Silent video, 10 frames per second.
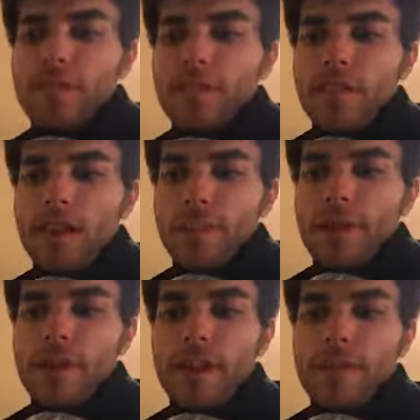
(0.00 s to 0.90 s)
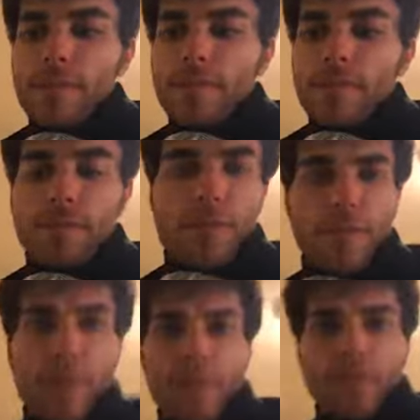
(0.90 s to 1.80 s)
8 p.m. is what I'm
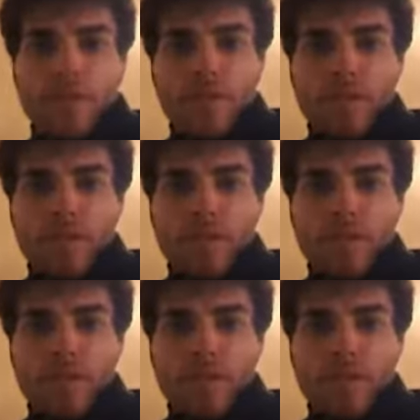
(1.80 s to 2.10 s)
aiming for.